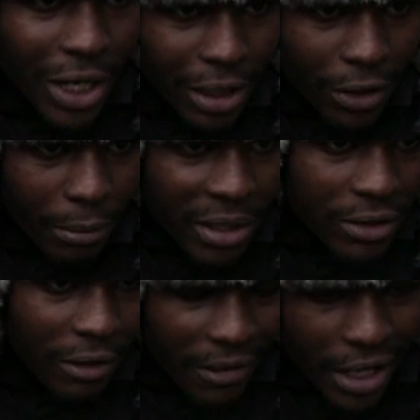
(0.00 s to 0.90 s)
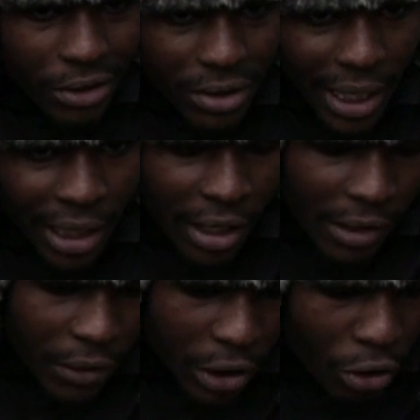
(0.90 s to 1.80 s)
track, you know what I mean? So fair dues, like,
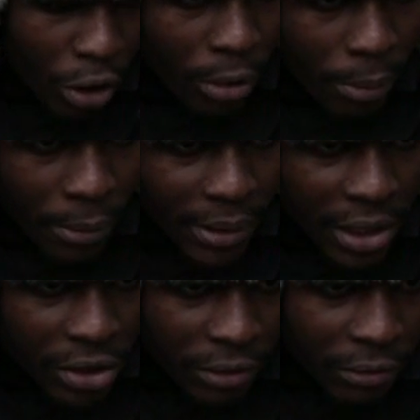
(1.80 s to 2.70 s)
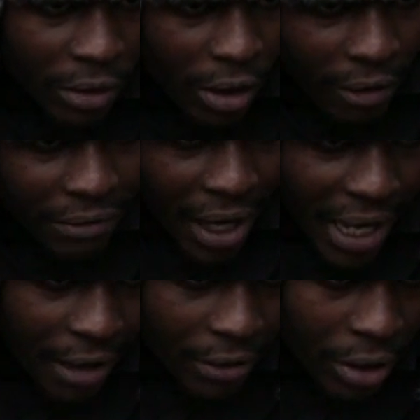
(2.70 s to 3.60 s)
for the younger population of that
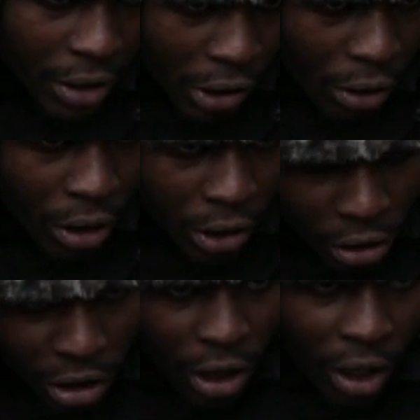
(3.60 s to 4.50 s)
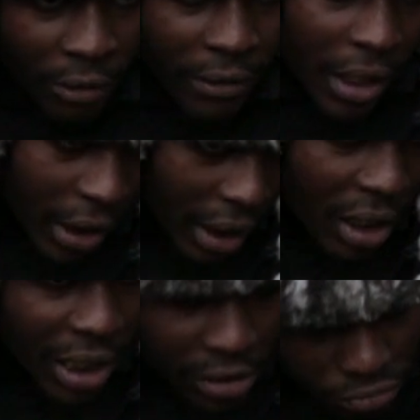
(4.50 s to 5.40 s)
area, the younger half,
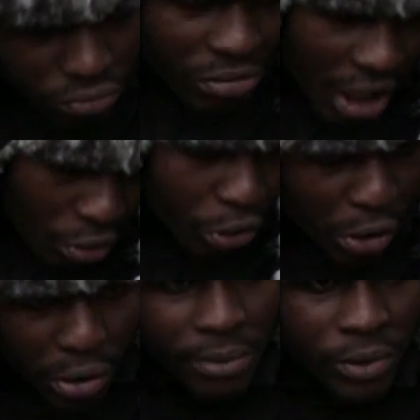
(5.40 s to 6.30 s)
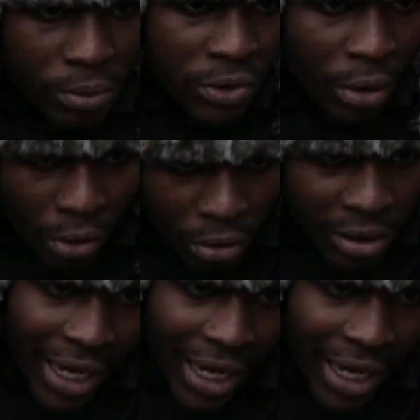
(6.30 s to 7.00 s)
yeah, that could do them some sort of good.